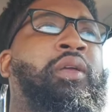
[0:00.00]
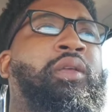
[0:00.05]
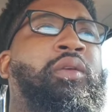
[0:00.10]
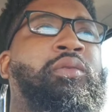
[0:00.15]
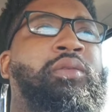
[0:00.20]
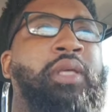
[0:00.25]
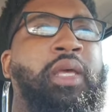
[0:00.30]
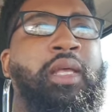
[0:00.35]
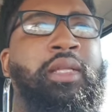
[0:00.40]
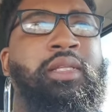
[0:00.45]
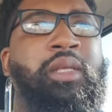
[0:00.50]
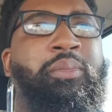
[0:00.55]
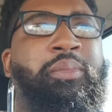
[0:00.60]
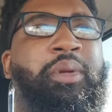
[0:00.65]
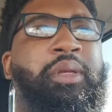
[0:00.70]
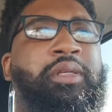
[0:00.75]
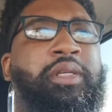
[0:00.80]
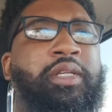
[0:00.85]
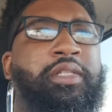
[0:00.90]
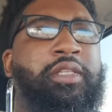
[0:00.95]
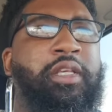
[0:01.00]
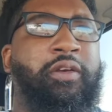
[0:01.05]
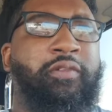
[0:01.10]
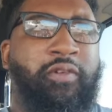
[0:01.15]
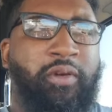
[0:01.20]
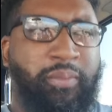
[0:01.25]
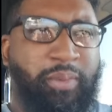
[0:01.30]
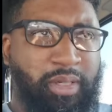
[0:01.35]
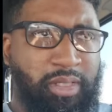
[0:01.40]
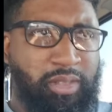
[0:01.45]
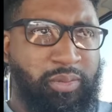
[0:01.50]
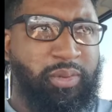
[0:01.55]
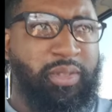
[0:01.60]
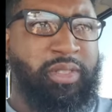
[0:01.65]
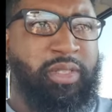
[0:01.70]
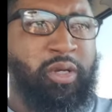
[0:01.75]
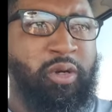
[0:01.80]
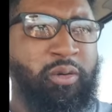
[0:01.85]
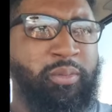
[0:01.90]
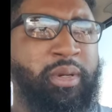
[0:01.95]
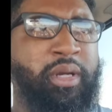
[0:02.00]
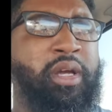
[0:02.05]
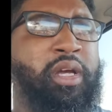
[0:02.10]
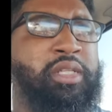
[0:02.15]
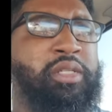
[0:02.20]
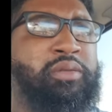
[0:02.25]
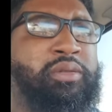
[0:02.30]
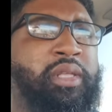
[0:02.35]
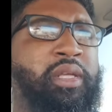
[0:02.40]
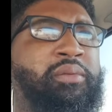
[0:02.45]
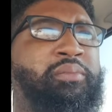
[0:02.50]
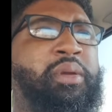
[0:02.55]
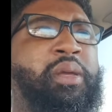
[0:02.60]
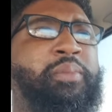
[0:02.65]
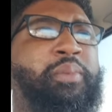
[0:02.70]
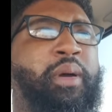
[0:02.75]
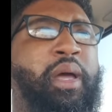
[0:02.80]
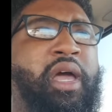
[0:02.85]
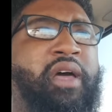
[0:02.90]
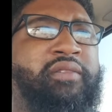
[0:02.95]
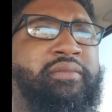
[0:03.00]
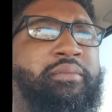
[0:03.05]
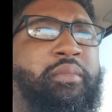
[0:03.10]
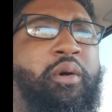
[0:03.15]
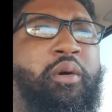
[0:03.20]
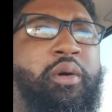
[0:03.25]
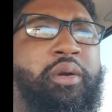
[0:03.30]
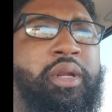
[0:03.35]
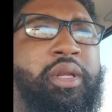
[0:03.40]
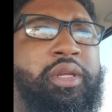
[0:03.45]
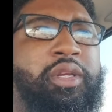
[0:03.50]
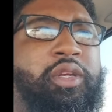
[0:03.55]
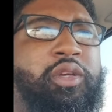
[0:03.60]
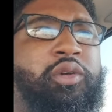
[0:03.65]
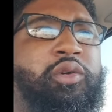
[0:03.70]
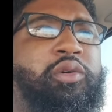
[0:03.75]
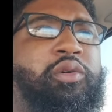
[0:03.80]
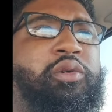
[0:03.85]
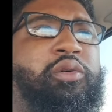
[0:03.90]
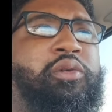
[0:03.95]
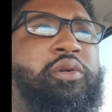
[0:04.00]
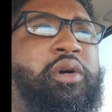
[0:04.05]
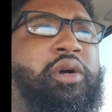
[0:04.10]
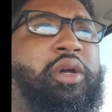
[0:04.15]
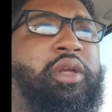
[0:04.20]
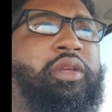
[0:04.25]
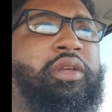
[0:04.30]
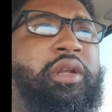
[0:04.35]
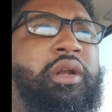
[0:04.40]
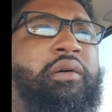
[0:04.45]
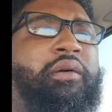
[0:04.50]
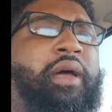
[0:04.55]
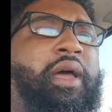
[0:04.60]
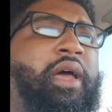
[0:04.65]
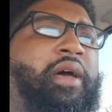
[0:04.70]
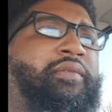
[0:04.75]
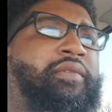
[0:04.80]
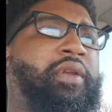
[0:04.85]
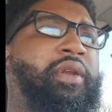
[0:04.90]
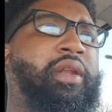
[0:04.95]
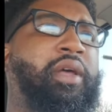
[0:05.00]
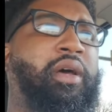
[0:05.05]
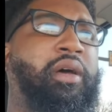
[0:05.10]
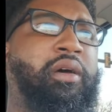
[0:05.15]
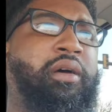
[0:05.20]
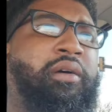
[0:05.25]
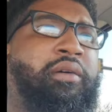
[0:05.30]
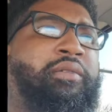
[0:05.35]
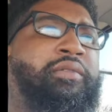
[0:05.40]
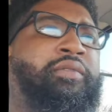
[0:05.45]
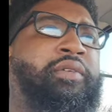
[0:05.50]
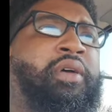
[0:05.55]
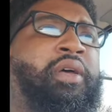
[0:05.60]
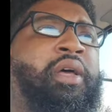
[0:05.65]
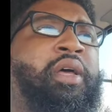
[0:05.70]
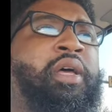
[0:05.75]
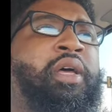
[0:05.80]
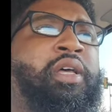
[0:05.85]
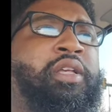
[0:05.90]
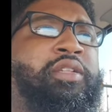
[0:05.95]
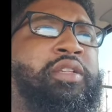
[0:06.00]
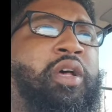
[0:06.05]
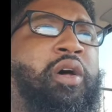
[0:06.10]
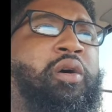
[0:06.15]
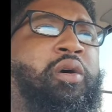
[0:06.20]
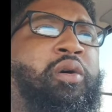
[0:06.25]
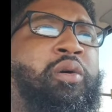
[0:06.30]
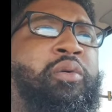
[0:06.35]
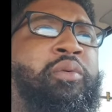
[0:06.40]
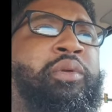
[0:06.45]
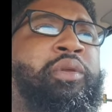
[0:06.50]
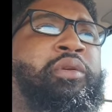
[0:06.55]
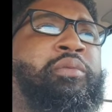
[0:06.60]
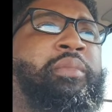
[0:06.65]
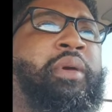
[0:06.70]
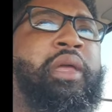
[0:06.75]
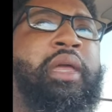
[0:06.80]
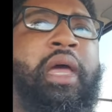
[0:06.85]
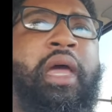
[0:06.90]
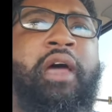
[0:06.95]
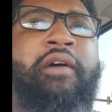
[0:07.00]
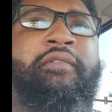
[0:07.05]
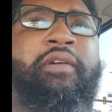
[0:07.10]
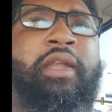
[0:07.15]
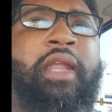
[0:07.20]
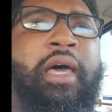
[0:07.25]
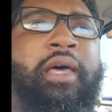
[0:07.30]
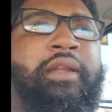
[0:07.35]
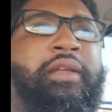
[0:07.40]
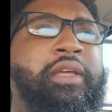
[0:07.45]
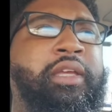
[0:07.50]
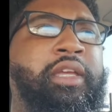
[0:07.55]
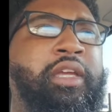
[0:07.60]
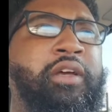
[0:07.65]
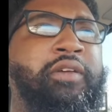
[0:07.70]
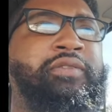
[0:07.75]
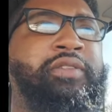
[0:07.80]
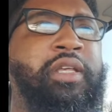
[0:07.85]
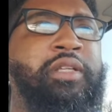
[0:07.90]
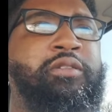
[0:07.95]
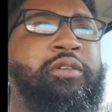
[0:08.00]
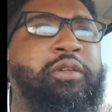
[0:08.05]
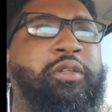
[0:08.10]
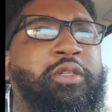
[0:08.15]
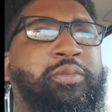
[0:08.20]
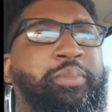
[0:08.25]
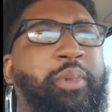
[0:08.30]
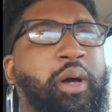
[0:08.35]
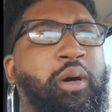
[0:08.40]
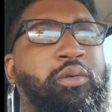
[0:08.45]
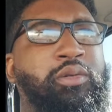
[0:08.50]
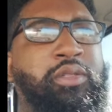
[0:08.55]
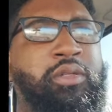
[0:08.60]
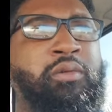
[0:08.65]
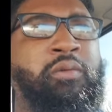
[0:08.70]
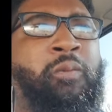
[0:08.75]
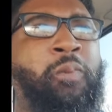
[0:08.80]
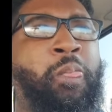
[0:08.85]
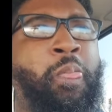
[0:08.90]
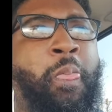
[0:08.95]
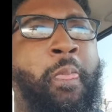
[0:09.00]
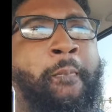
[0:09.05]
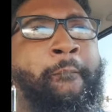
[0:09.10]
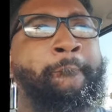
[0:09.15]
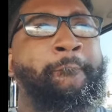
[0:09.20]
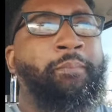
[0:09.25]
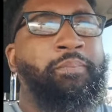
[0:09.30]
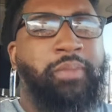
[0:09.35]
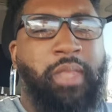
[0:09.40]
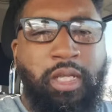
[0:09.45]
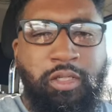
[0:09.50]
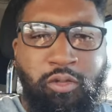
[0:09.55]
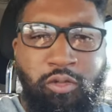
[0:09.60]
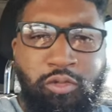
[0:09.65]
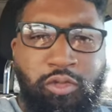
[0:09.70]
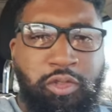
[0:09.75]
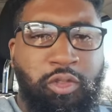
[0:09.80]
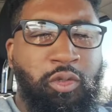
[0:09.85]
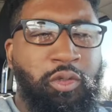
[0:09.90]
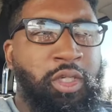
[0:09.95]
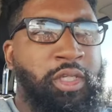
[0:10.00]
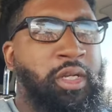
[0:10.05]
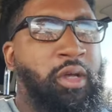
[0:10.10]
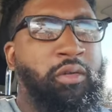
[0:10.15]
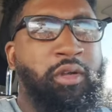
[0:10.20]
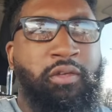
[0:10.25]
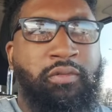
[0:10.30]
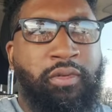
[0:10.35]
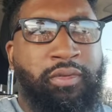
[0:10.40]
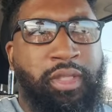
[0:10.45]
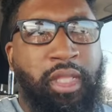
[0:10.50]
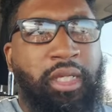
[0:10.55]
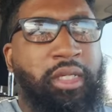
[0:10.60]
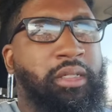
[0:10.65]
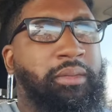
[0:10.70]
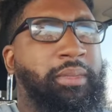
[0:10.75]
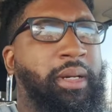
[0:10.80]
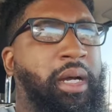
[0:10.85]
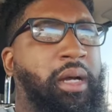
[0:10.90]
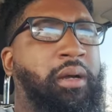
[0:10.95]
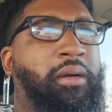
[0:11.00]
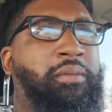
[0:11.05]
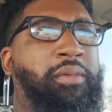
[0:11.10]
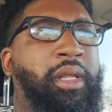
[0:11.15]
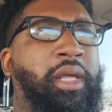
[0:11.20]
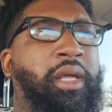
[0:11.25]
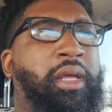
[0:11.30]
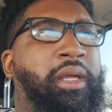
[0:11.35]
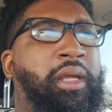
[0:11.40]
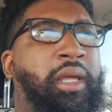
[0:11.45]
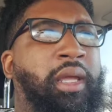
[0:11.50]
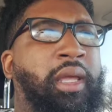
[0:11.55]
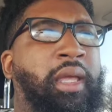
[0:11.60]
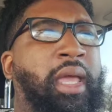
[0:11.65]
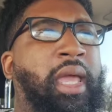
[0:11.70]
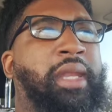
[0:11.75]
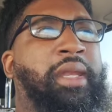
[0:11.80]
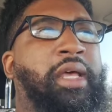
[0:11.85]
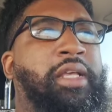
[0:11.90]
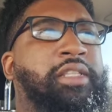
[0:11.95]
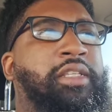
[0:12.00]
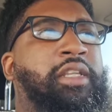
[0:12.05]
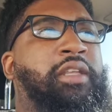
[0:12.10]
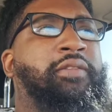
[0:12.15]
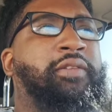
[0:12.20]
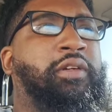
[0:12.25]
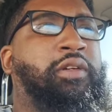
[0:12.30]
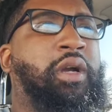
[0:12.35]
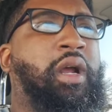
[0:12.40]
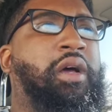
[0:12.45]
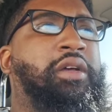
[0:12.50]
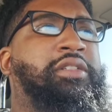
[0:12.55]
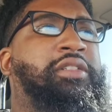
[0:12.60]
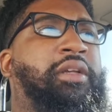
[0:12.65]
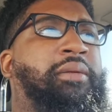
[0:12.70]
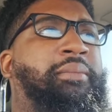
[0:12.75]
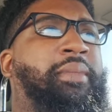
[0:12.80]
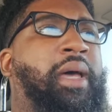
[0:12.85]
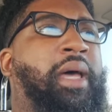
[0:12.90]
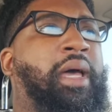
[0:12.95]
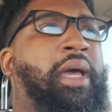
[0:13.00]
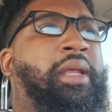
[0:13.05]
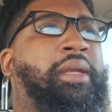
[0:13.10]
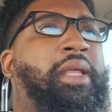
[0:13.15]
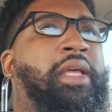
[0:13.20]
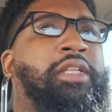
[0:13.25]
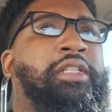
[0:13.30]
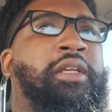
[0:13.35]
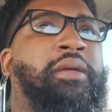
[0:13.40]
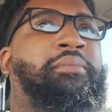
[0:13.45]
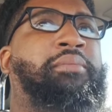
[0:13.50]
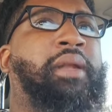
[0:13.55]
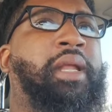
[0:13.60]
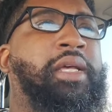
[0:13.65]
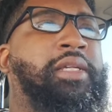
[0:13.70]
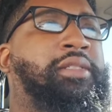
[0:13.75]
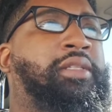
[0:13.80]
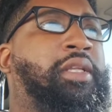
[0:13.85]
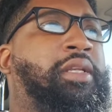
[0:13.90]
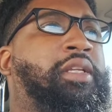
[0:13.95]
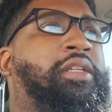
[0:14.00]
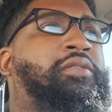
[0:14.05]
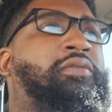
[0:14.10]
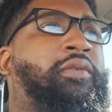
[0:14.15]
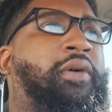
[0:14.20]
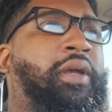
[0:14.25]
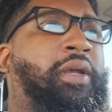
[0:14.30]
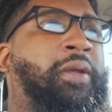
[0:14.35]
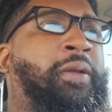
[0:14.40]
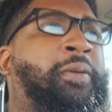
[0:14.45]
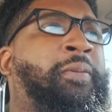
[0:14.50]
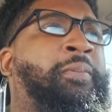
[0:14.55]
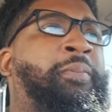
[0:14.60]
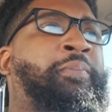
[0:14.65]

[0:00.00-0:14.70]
you tend to beat yourself up as a result because you think people have more than you or you don't have enough. So you may have a lot of gifts at your disposal that you truly don't even think about. That it doesn't even cross your mind that you're blessed in this way.